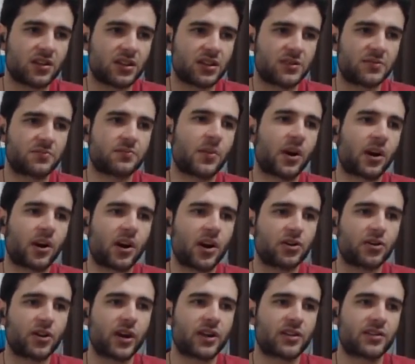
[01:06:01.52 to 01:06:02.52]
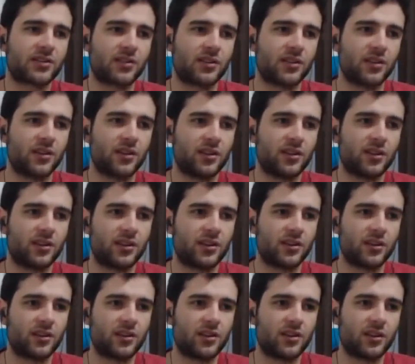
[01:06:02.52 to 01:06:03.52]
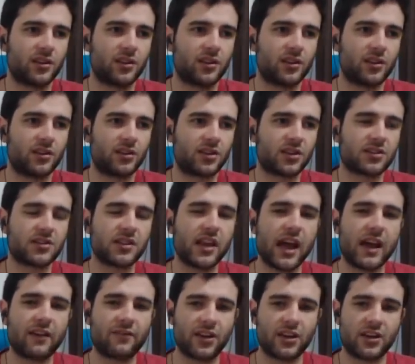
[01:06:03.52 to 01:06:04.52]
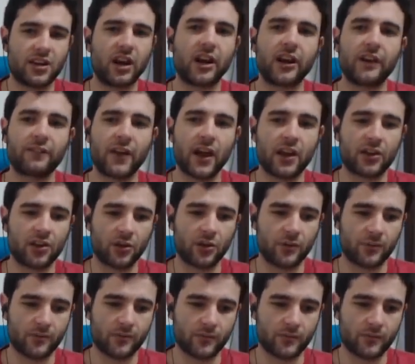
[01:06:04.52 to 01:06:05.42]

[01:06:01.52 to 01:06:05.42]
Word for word: smart contracts, doesn't have an inherent value,